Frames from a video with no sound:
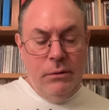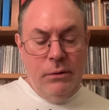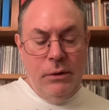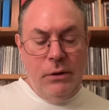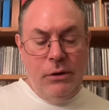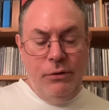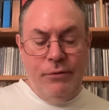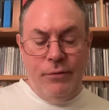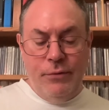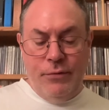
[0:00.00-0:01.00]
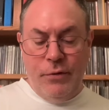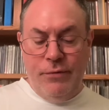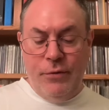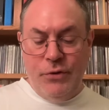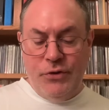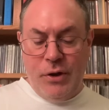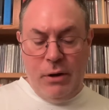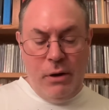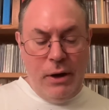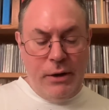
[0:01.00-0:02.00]
Included for the first time. You
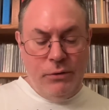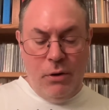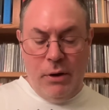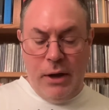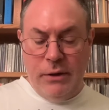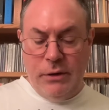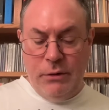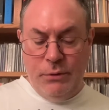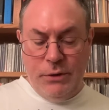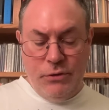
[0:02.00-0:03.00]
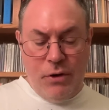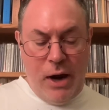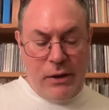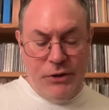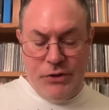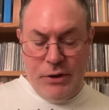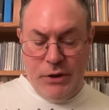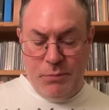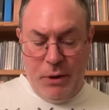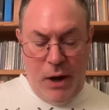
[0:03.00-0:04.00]
know, I can tell you what the track listing
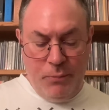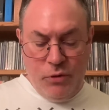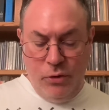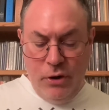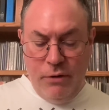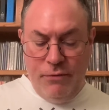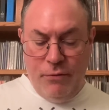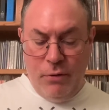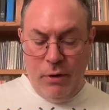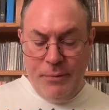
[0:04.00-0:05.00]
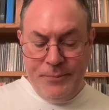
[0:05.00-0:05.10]
is, but I'm looking for